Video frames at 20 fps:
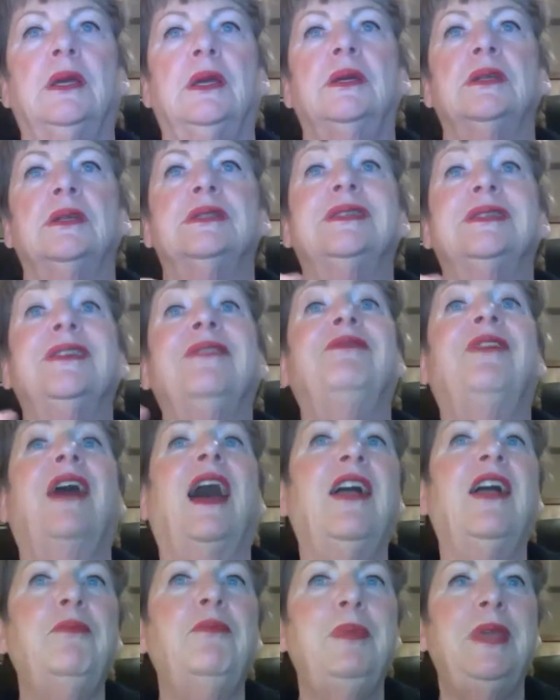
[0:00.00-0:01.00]
to
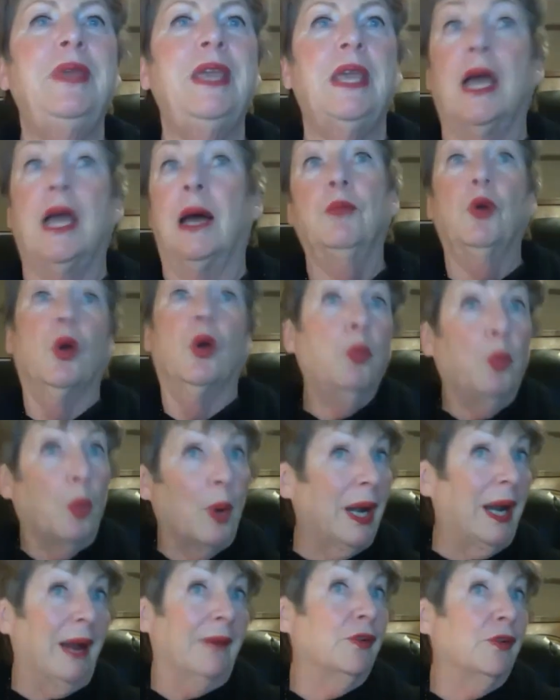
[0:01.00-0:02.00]
5 p.m. or
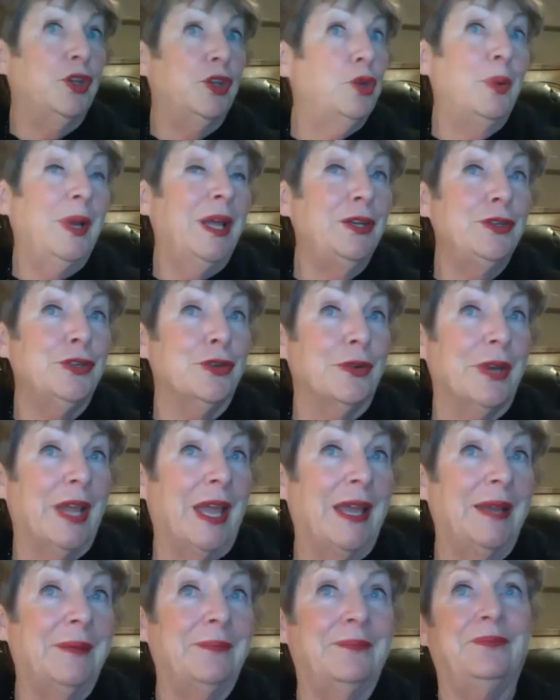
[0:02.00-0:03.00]
whenever you end your
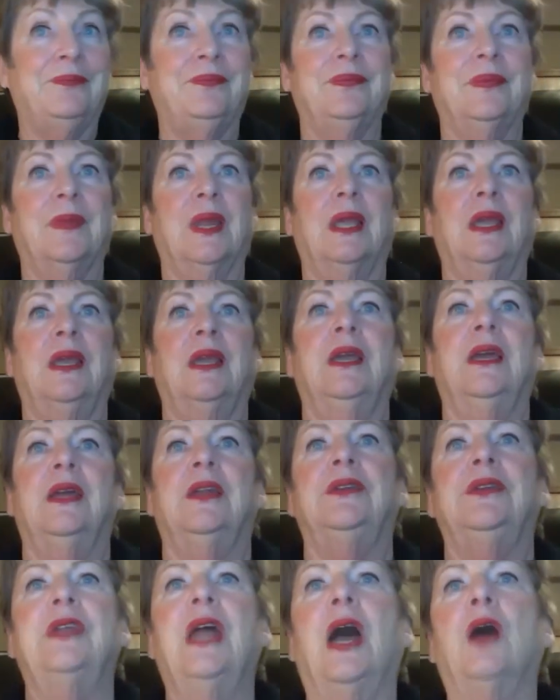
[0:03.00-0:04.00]
day.
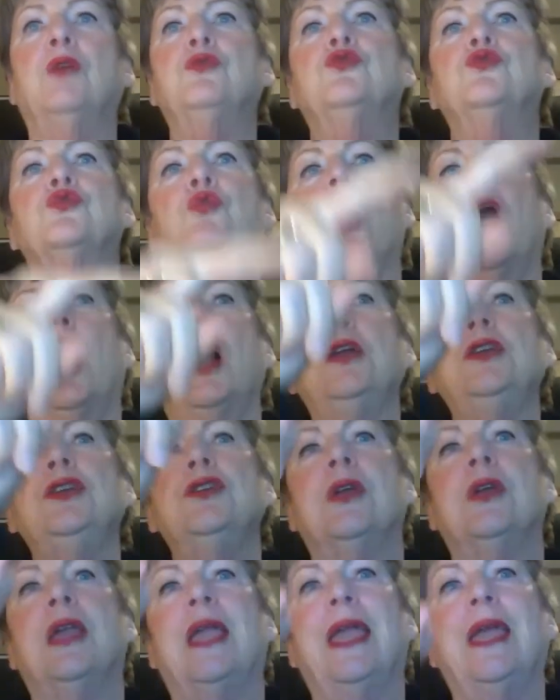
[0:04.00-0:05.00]
Now draw
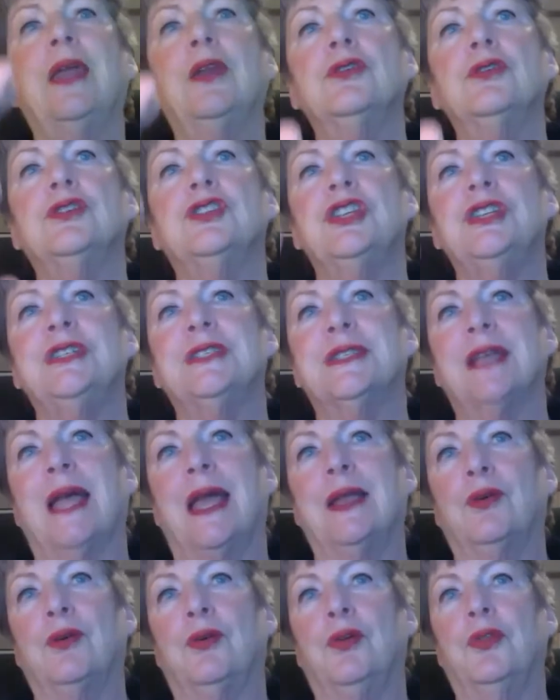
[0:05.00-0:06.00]
your energy
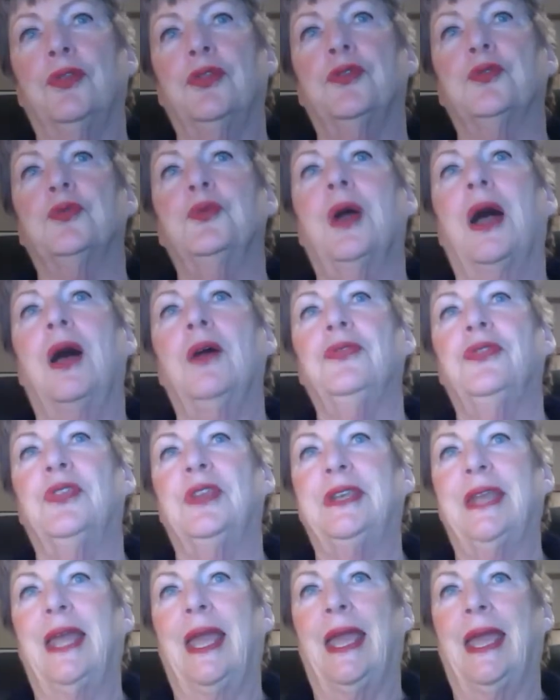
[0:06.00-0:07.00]
cycle throughout the
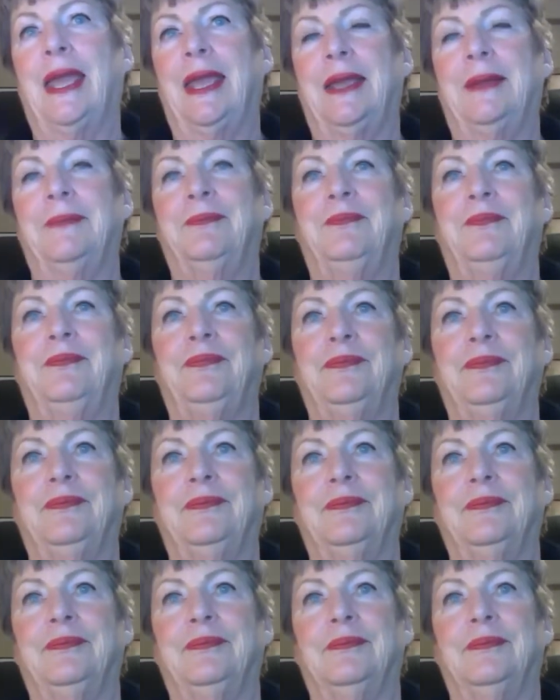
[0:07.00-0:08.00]
day.
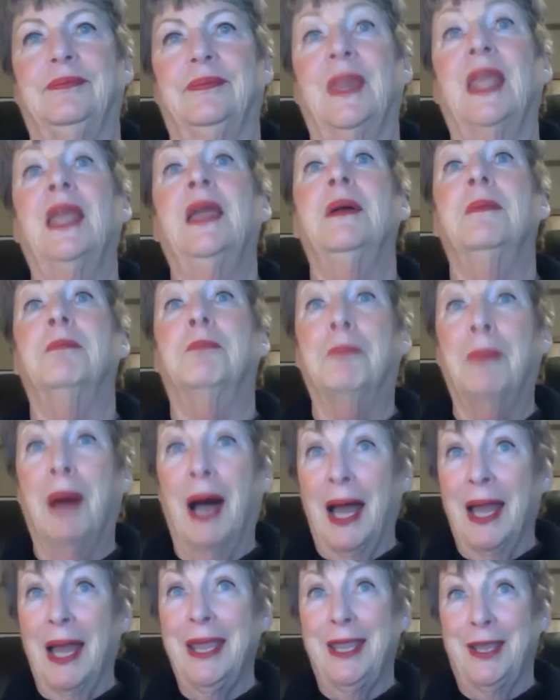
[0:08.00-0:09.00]

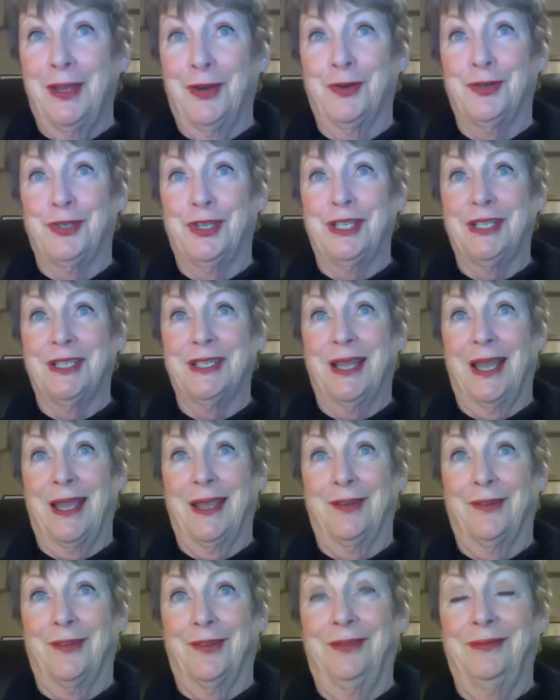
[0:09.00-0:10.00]
My energy
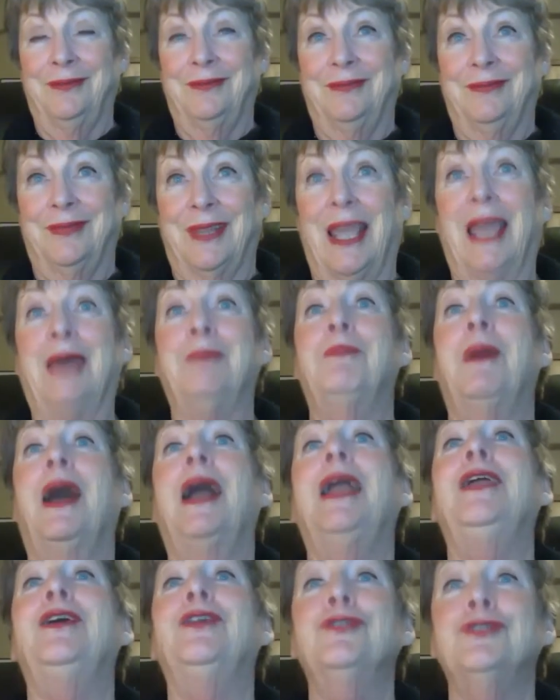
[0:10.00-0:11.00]
cycle and my
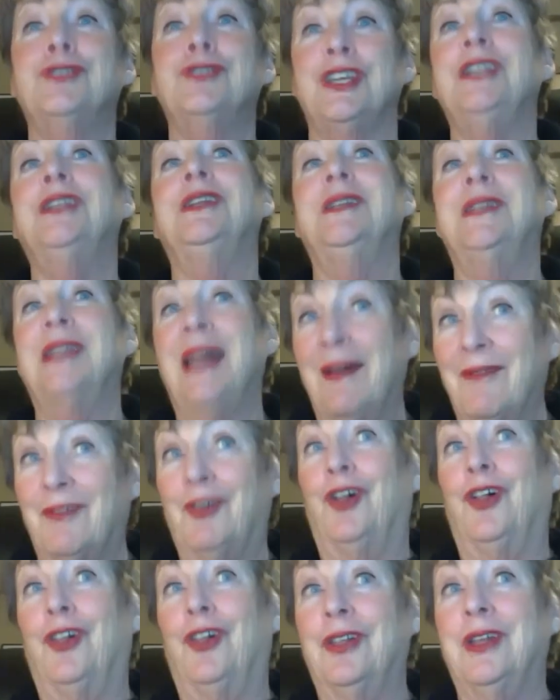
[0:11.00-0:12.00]
energy
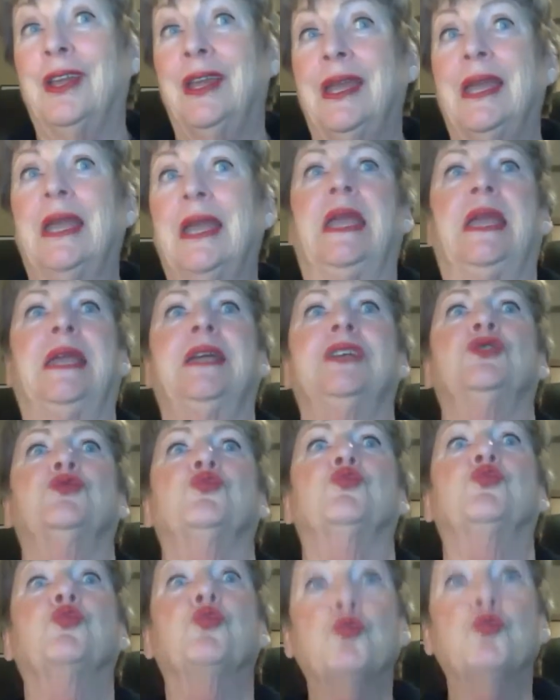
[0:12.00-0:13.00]
level is
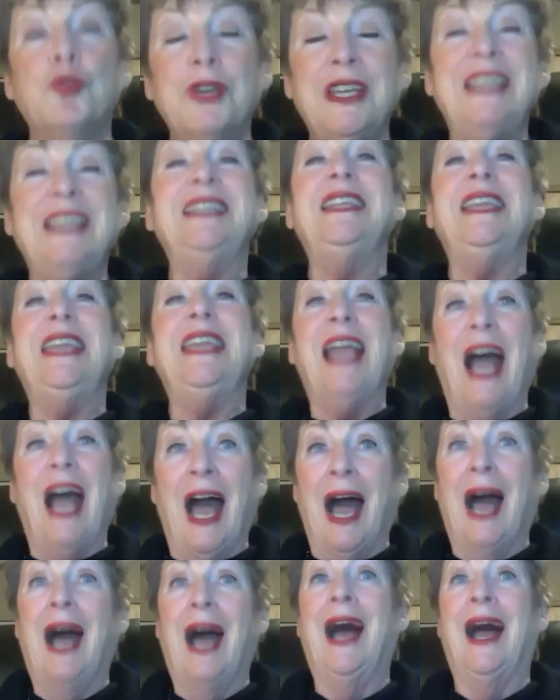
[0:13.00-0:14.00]
really
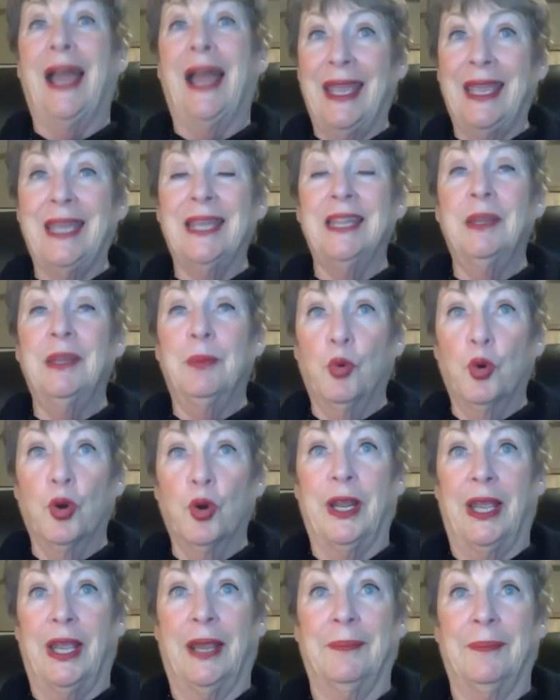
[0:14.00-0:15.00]
high in the
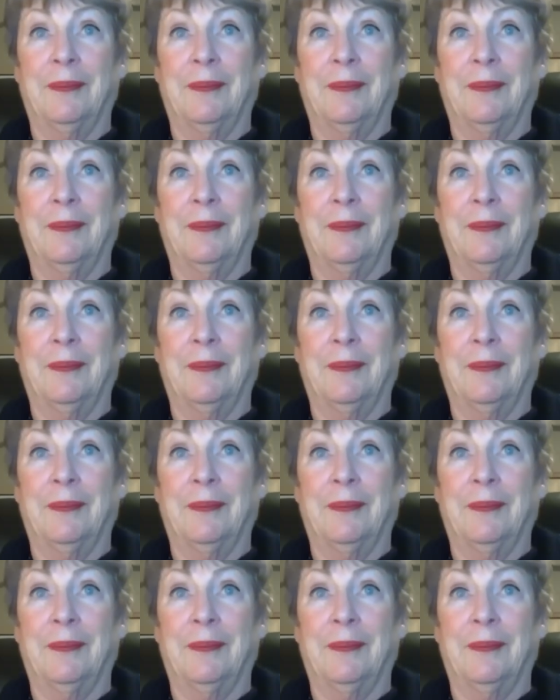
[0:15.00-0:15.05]
morning.